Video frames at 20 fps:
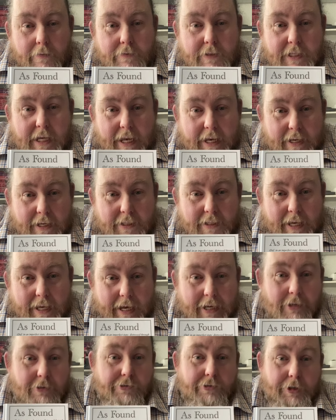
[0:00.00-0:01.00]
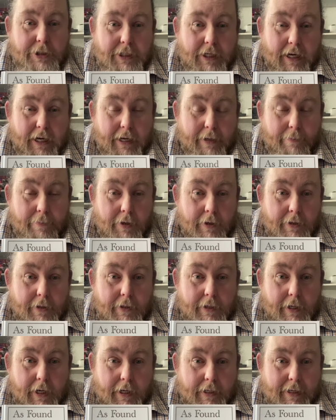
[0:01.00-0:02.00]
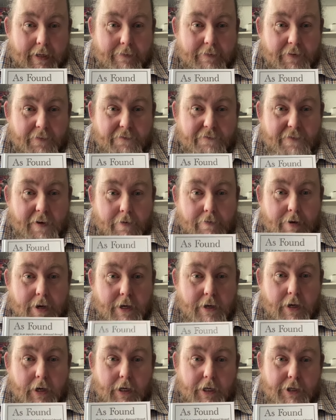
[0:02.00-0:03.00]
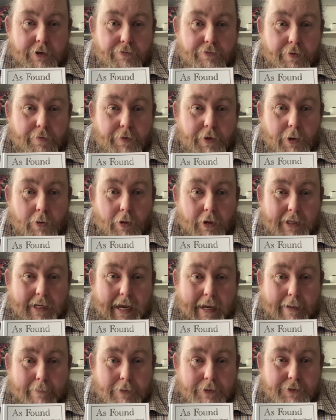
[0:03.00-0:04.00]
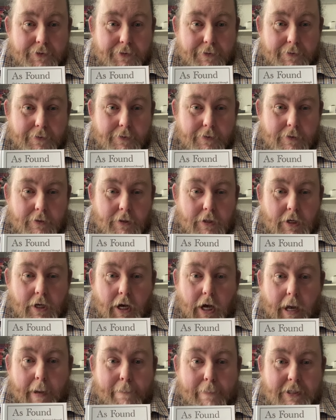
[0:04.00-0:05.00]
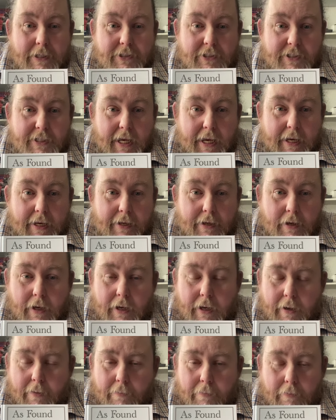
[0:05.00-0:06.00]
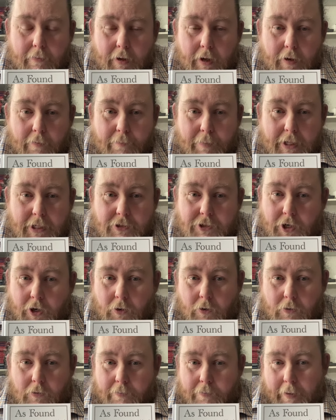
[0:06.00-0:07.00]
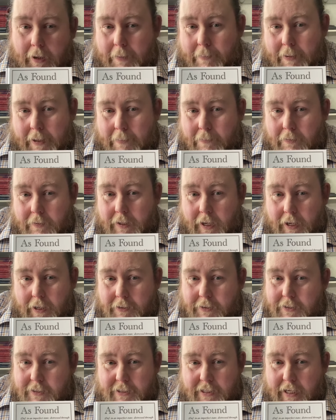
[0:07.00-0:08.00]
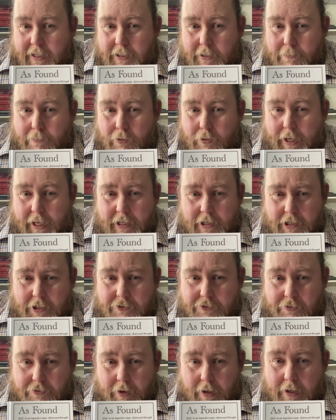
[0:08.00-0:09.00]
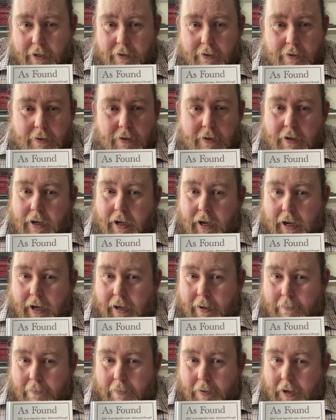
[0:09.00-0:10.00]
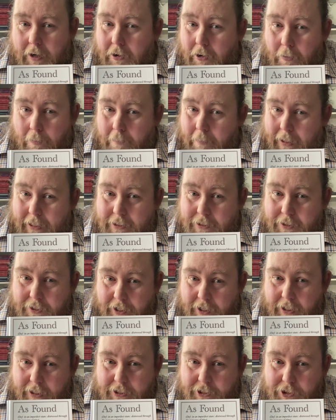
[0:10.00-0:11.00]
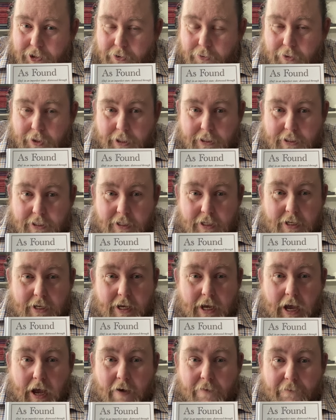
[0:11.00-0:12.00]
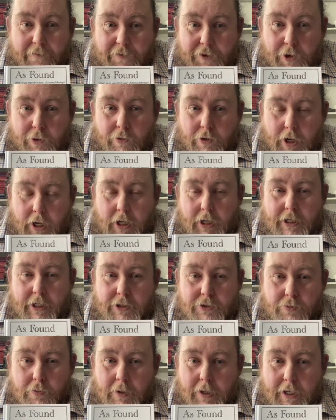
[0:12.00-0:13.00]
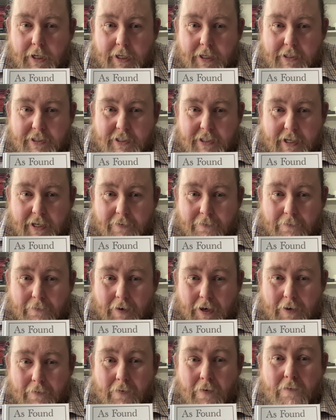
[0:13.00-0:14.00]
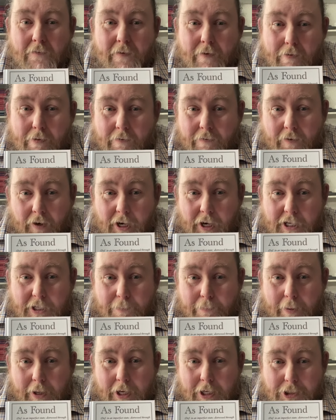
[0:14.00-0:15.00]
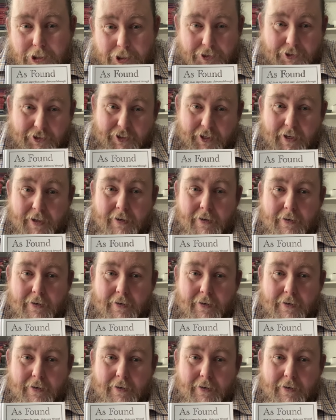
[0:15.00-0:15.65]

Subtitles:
taken the extra time and left a very kind review on Amazon. I must say, I've been told by people that understand the book industry a lot better than I do, that a few kind words of a verified purchaser